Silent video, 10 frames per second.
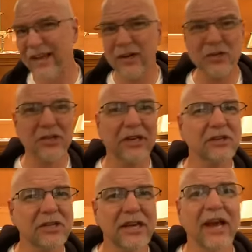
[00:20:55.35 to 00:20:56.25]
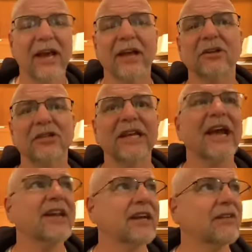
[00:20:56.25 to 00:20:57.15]
here's, here's, the, uh, here's
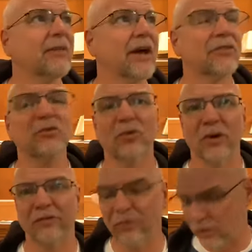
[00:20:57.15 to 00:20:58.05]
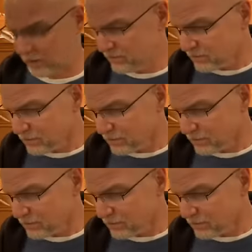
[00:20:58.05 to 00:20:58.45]
the ending of Matthew 24.